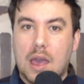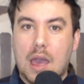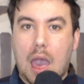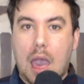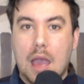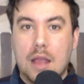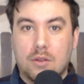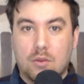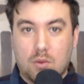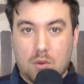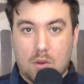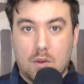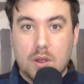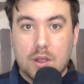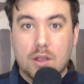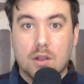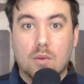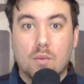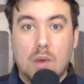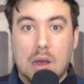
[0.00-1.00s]
and growing
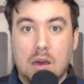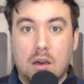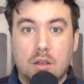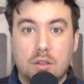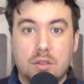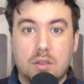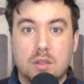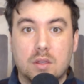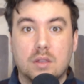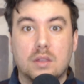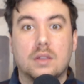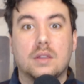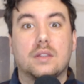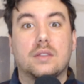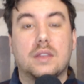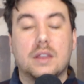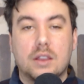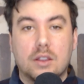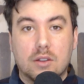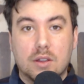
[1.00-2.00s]
your wealth,
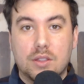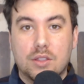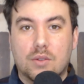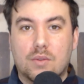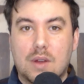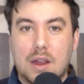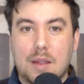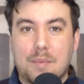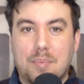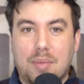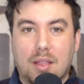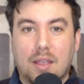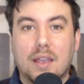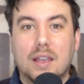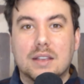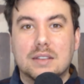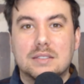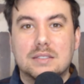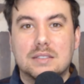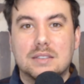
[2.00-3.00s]
then you're in the right
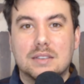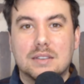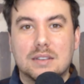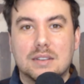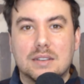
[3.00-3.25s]
place.